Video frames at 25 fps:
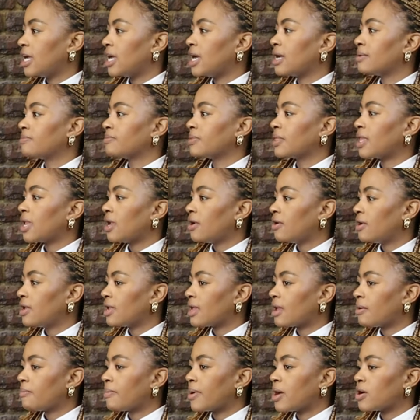Um,
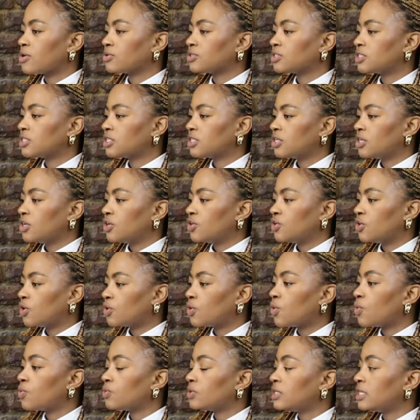caring about
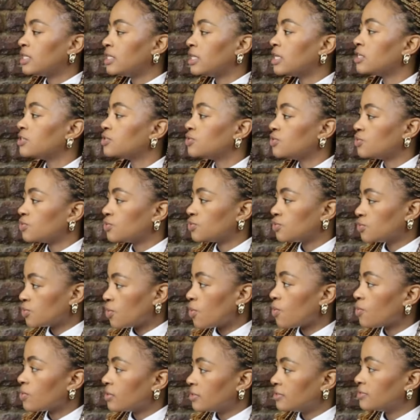not only yes, your
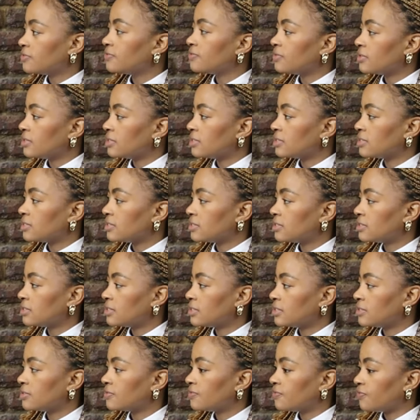soul is is
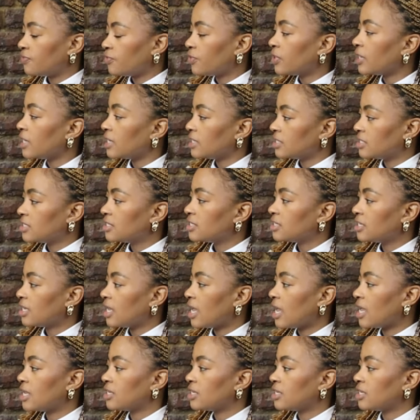is freed yeah.